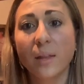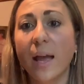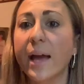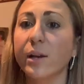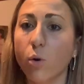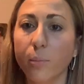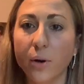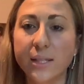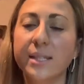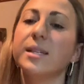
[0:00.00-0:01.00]
and
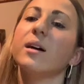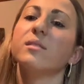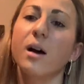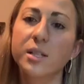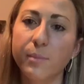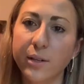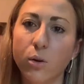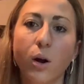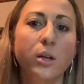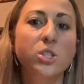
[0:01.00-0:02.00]
incorporate details onto my note
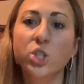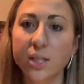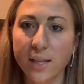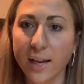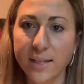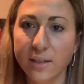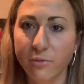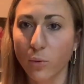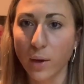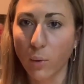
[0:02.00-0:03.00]
cards just like I did
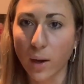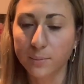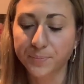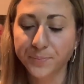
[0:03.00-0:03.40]
for week one.